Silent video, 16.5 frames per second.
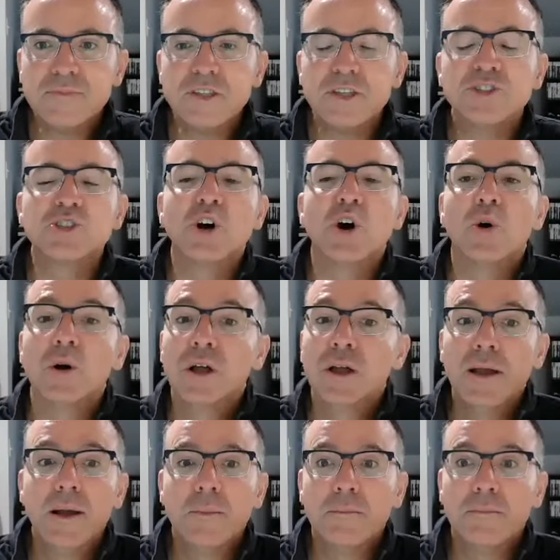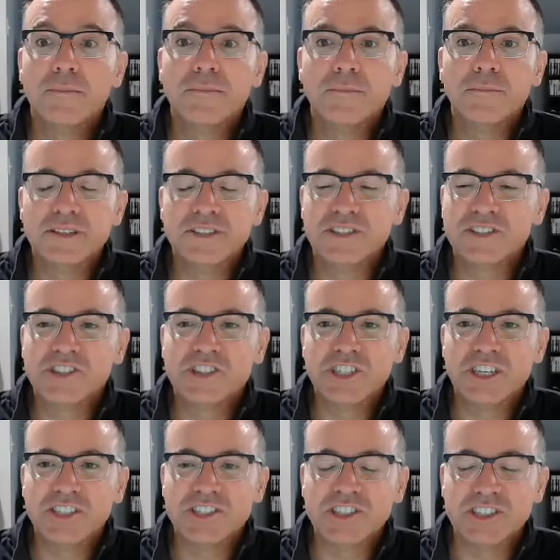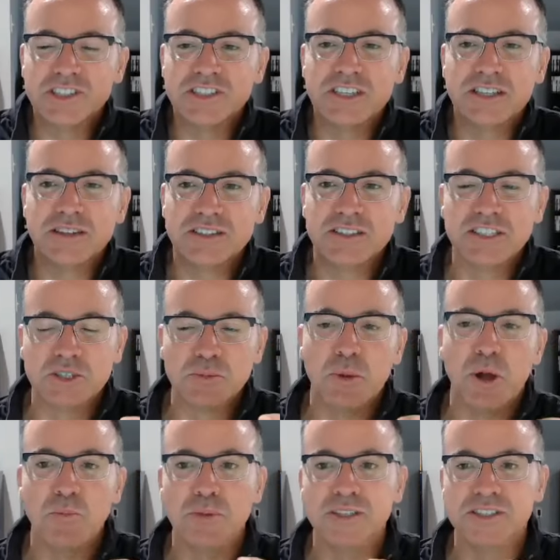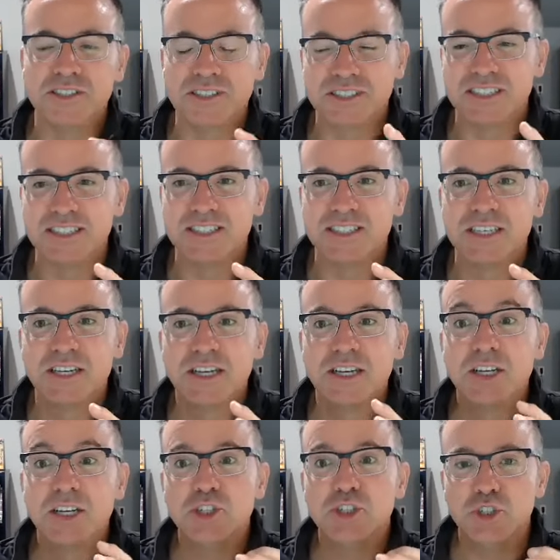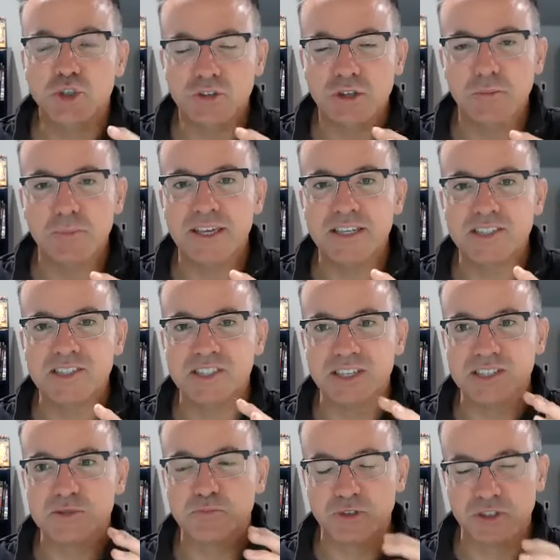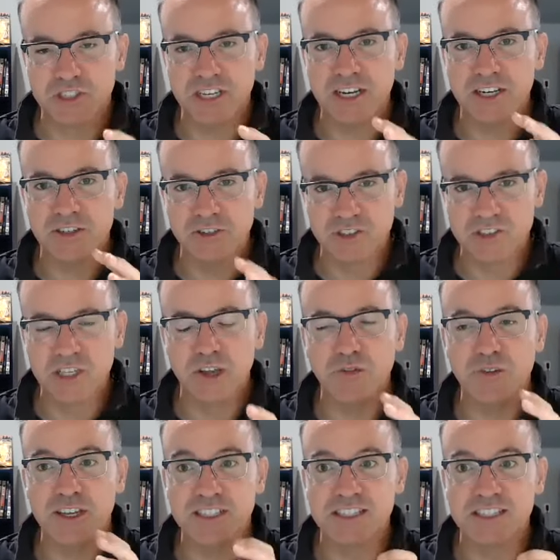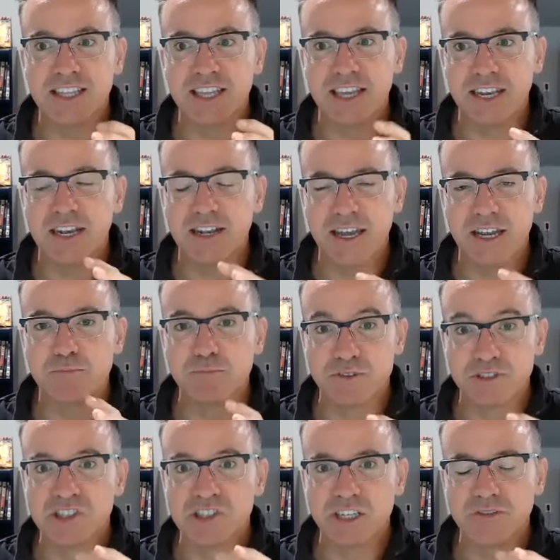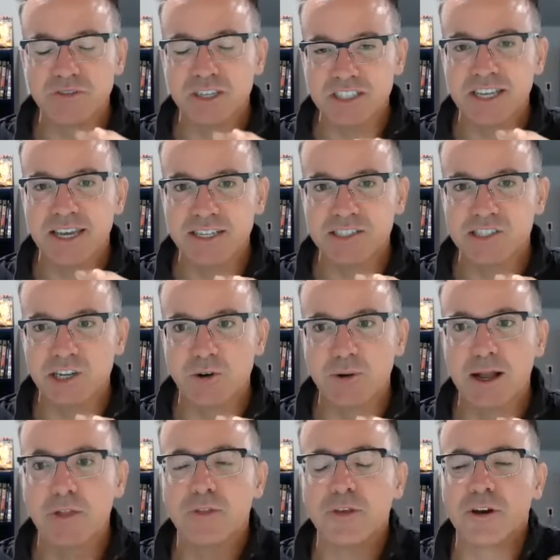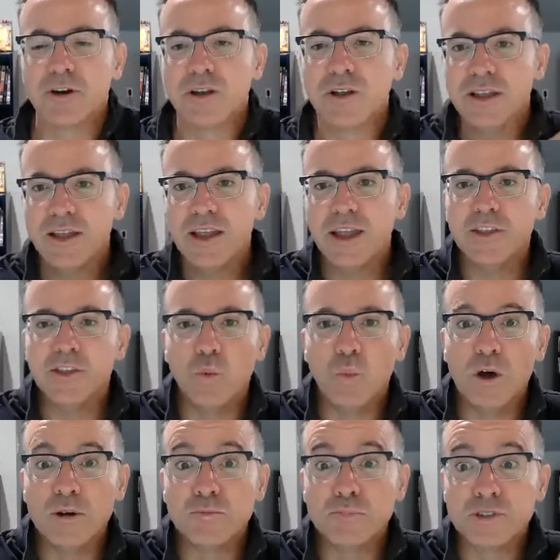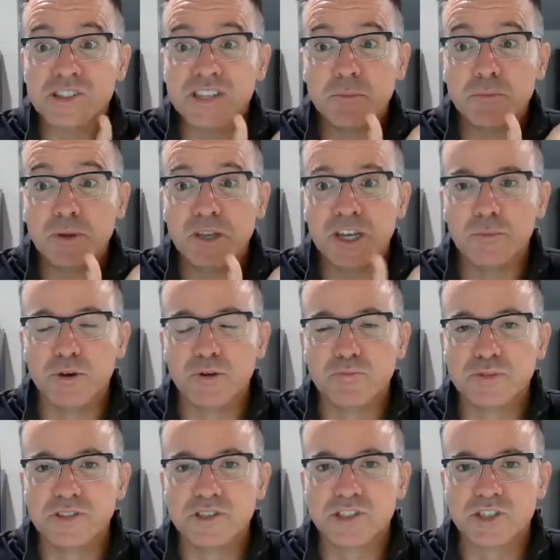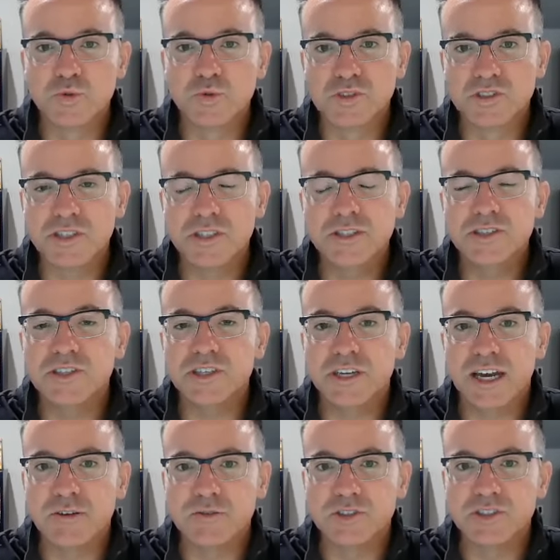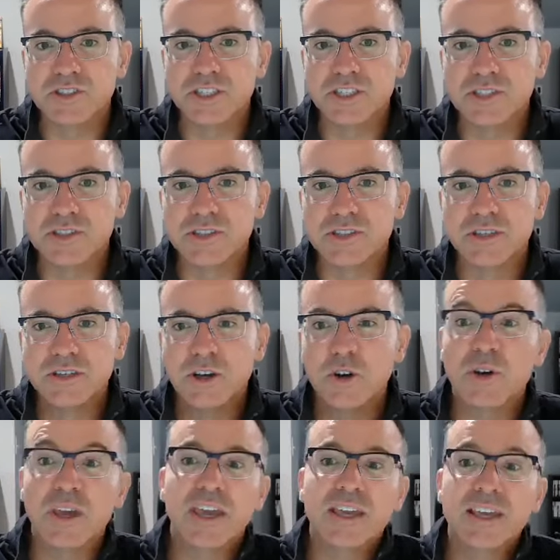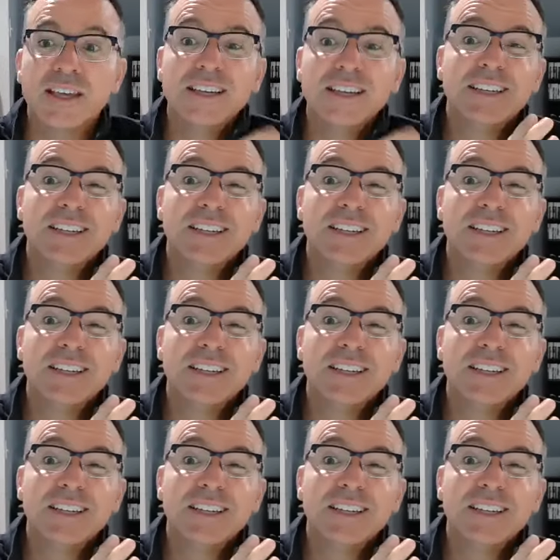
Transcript: So, the suggestion to, to small businesses do the basics, protect yourself against 99% of the attacks that are out there, and the 1% become your business resiliency conversations. Okay,